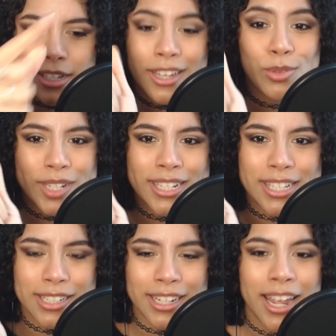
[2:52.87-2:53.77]
you did
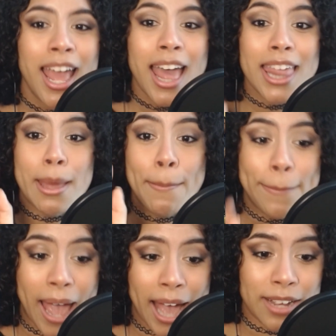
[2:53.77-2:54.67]
see the
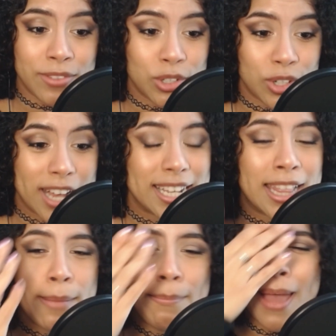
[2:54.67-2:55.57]
back of the dress, and
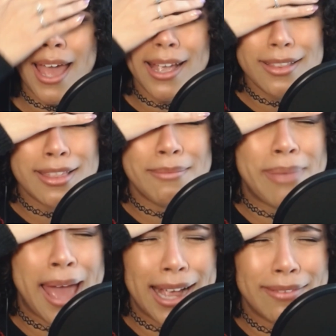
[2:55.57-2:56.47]
the back
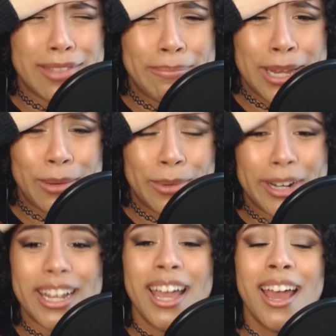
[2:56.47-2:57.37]
of the
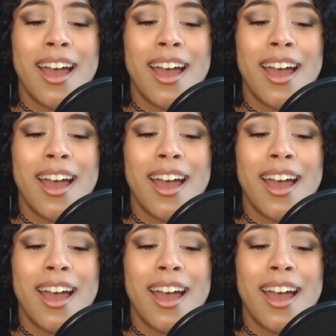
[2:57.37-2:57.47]
beadwork